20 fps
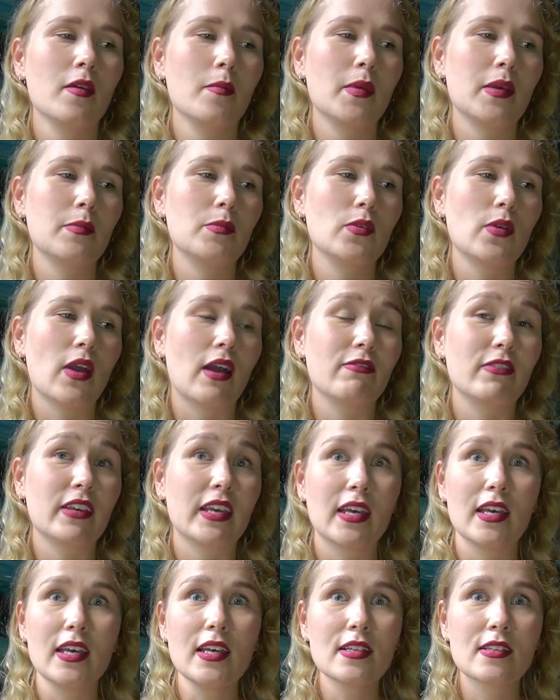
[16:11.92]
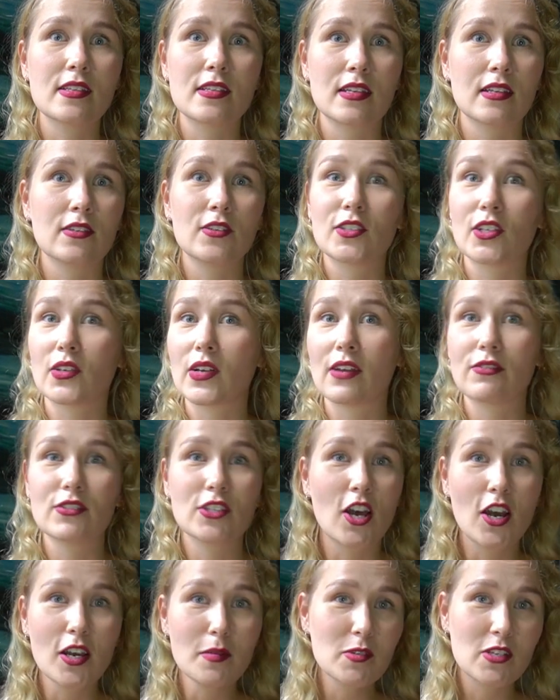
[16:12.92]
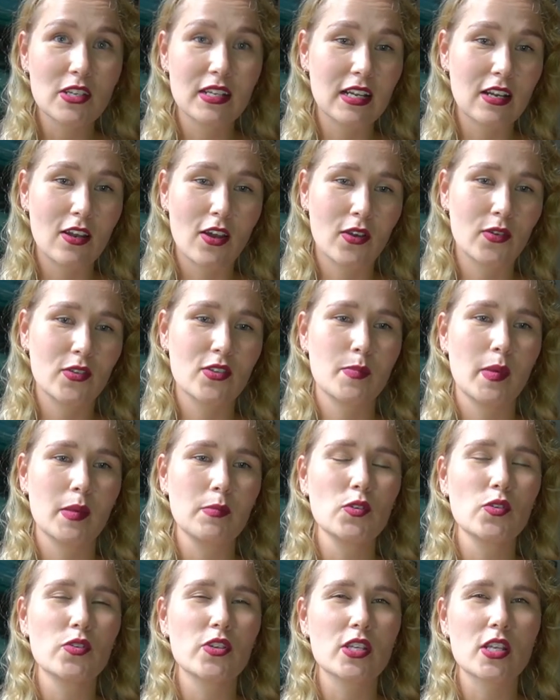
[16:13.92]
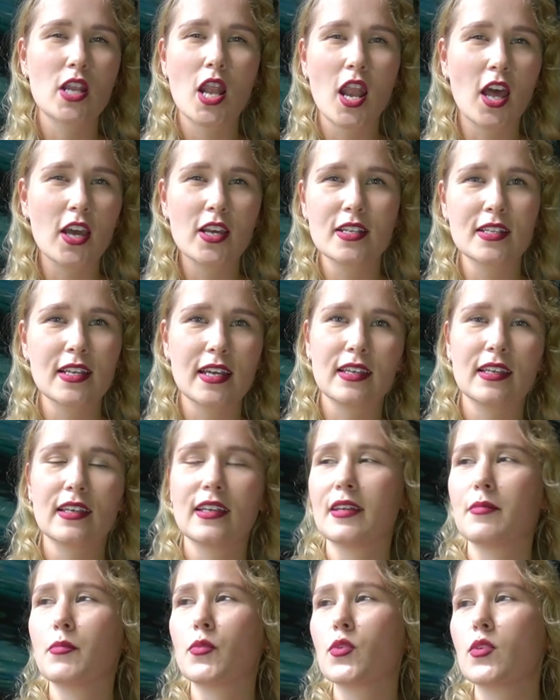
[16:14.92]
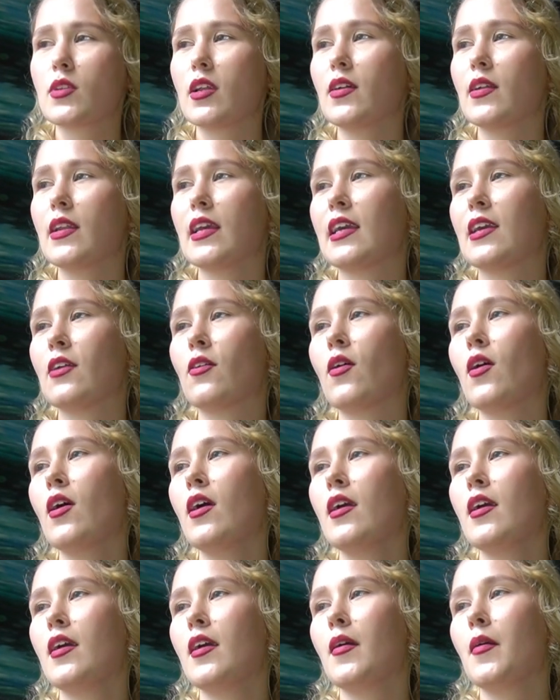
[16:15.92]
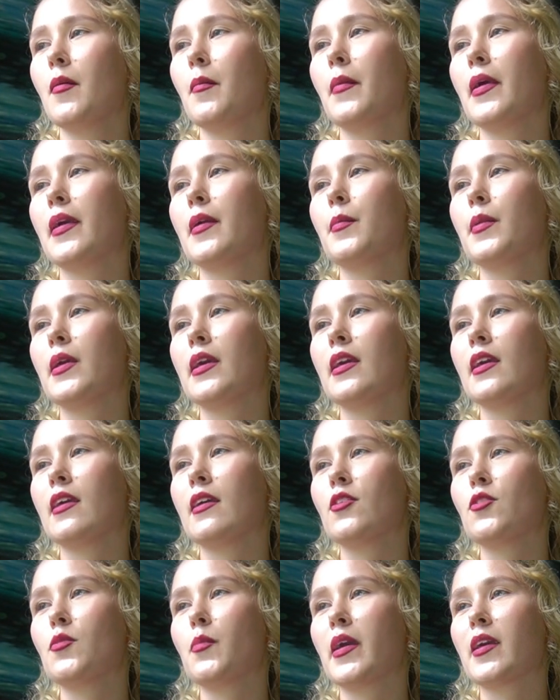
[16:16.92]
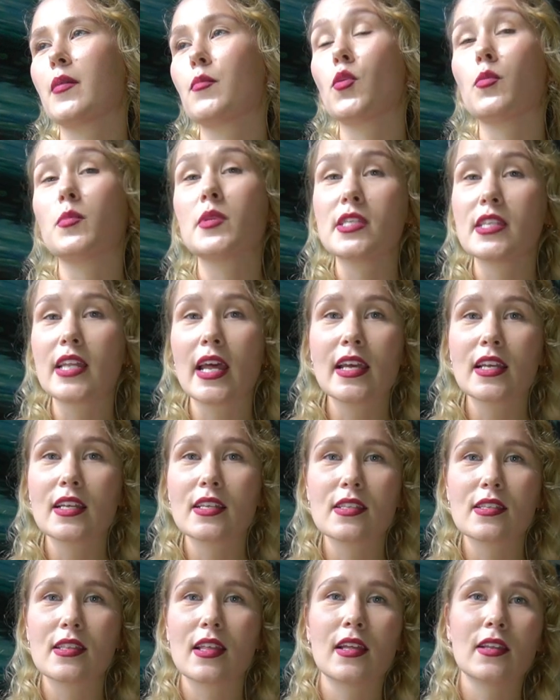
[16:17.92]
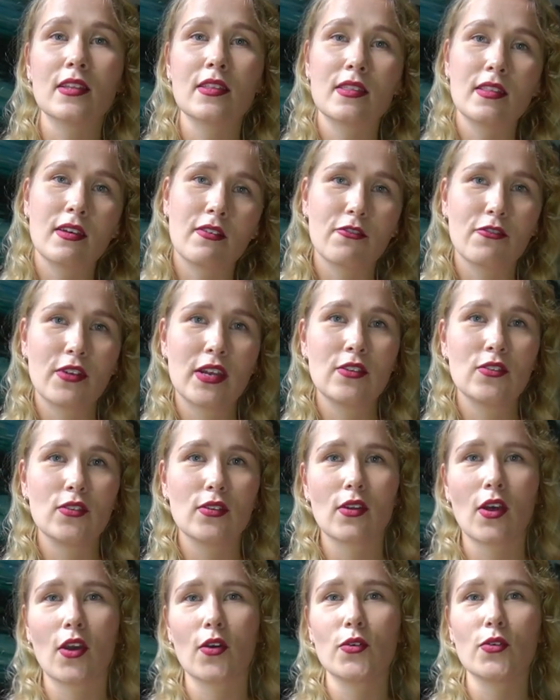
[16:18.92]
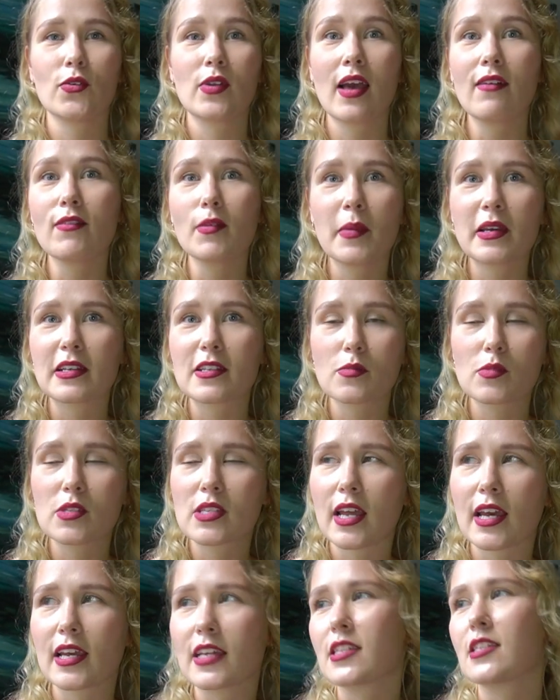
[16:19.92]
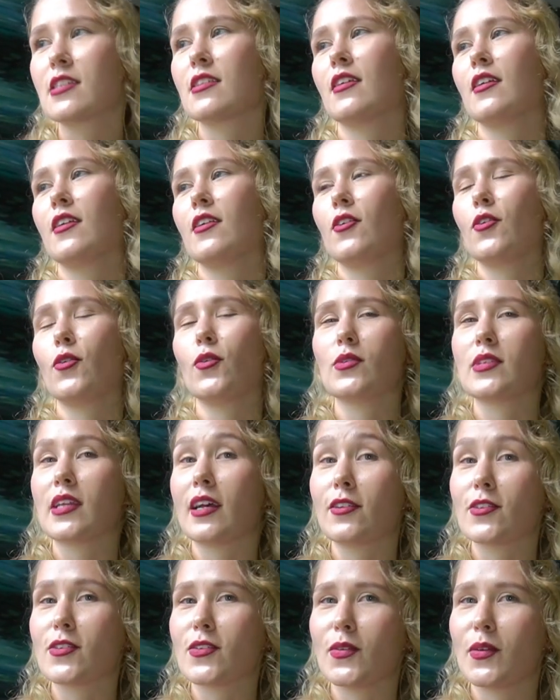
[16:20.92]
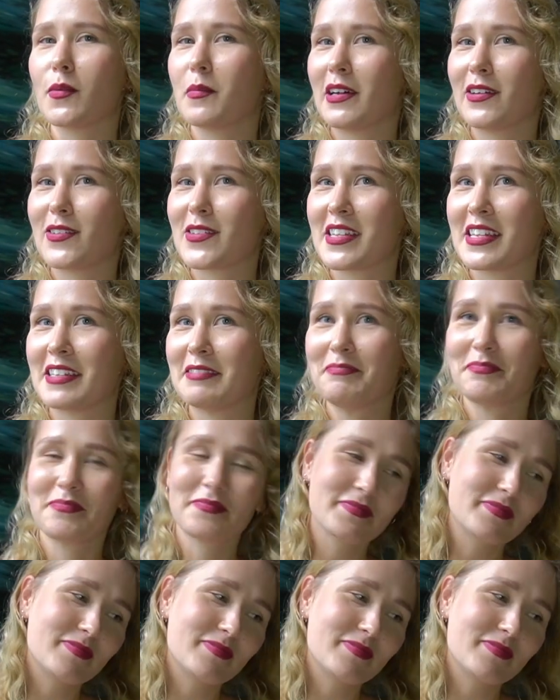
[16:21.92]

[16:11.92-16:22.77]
Maybe you have kids and you don't have time to knit loads. Maybe you just like taking it more slowly, or maybe you make more mistakes than that friend you know who never makes mistakes or tells you about it.